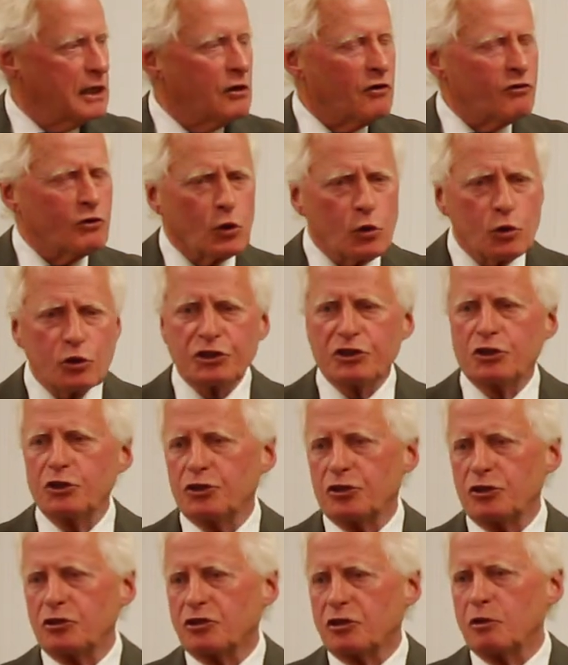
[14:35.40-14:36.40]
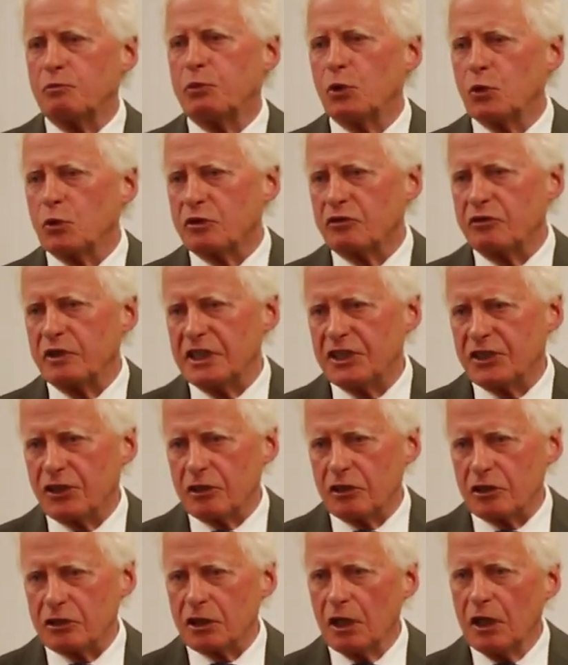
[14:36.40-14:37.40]
Of course, you should support
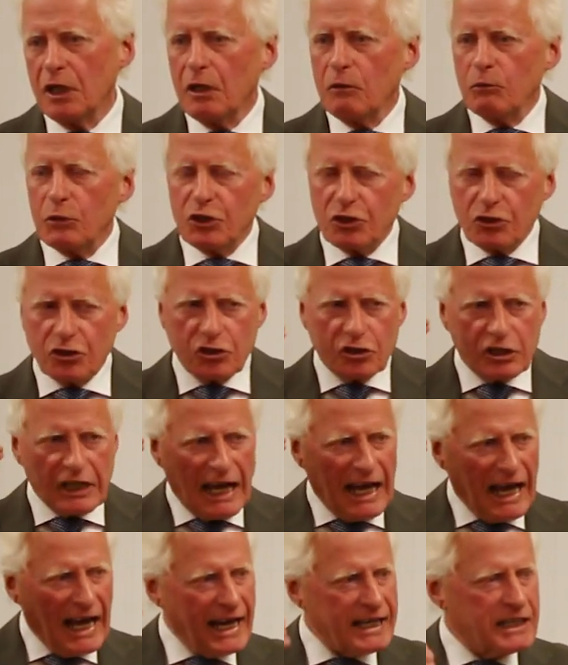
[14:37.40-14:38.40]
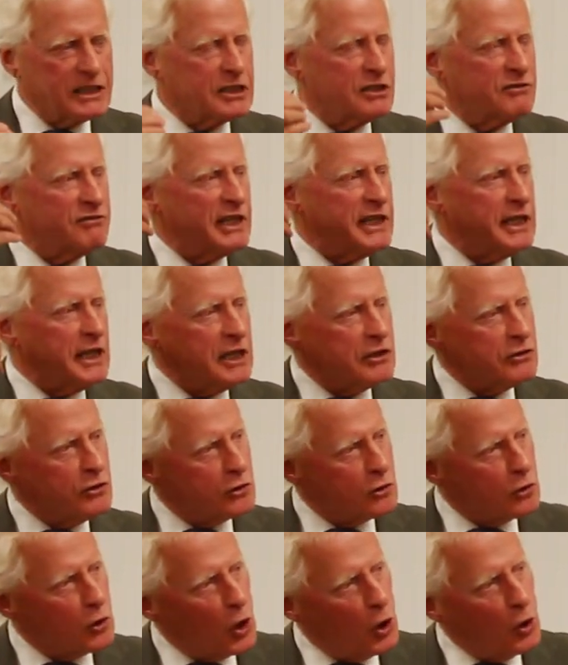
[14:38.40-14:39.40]
research, but you should actively, in
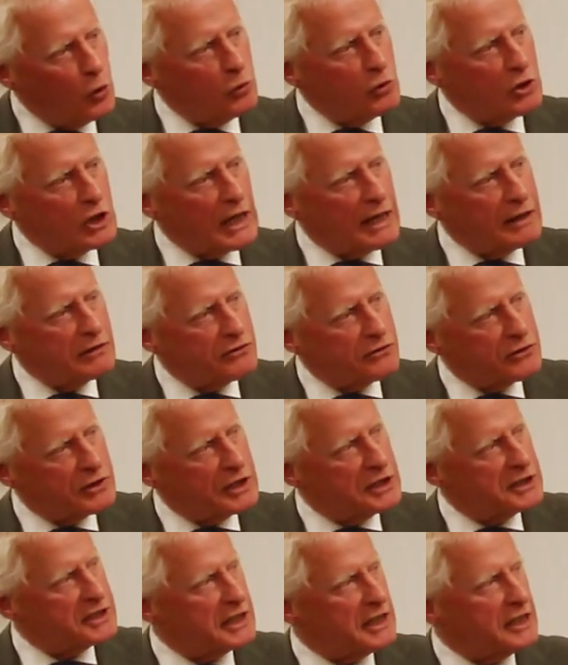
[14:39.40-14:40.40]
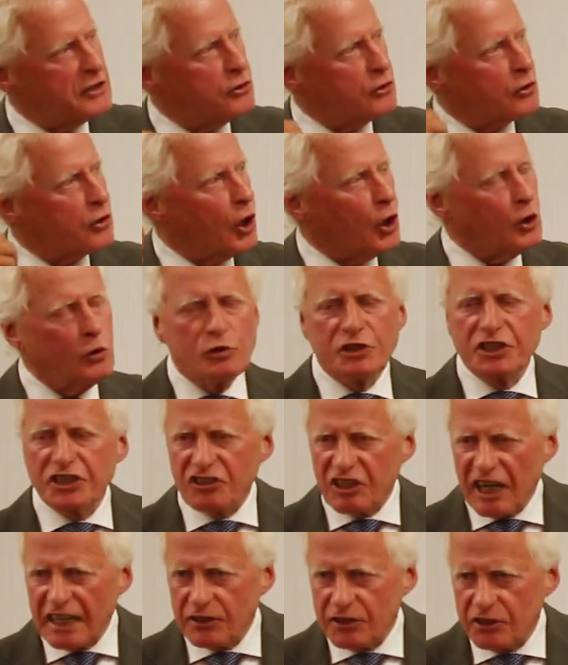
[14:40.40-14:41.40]
your own countries, in your own
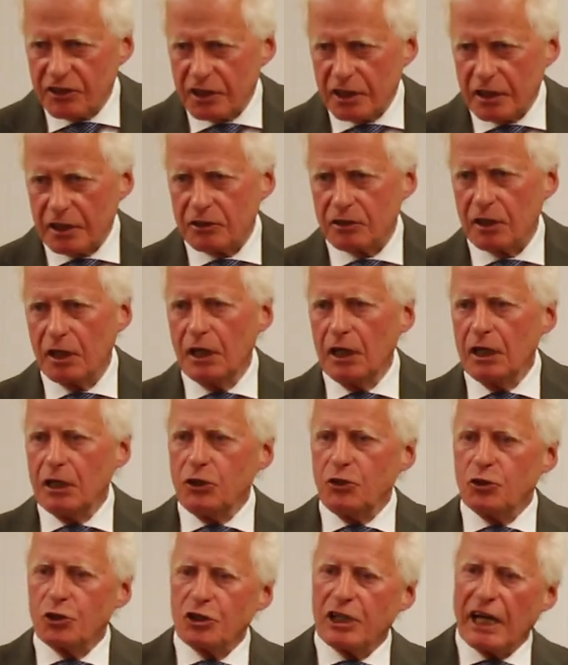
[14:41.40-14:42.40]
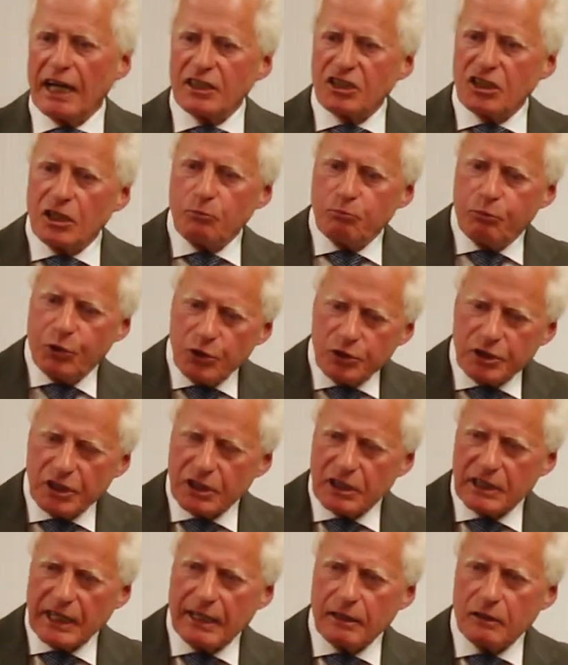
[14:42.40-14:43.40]
strategies, you should actually put
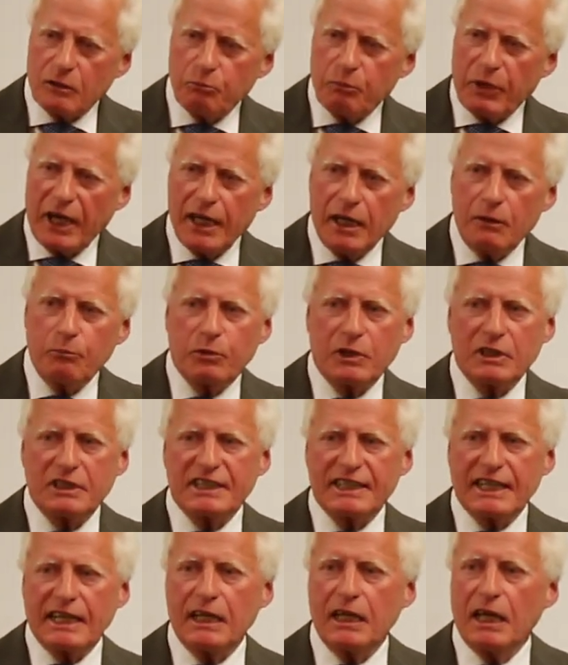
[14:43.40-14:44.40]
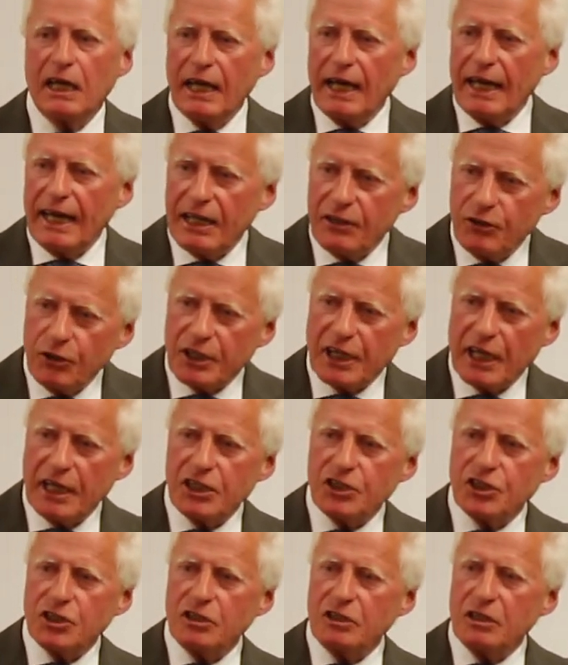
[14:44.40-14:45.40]
it down on paper and say
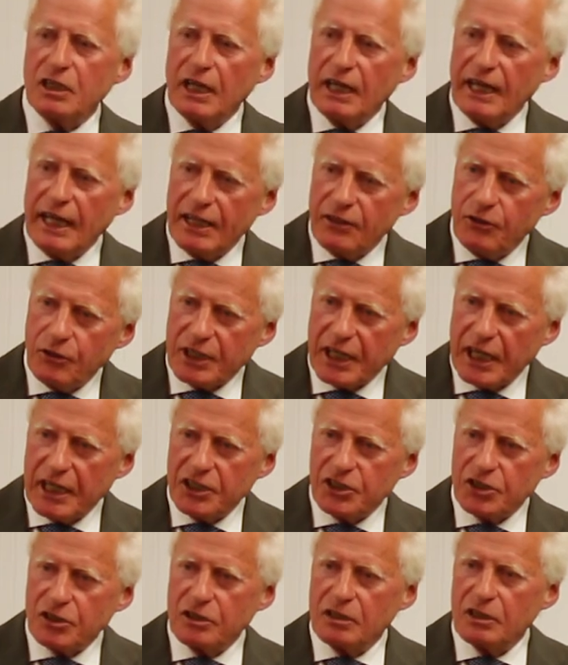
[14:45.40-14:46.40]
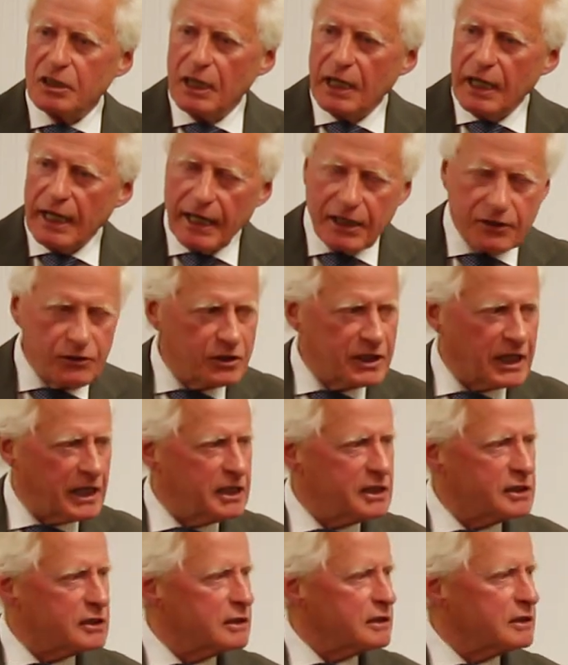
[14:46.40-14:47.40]
education, education,
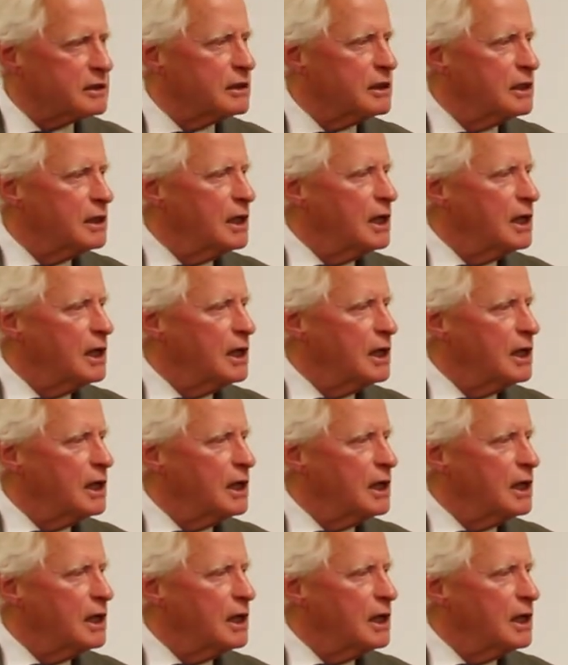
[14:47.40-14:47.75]
education.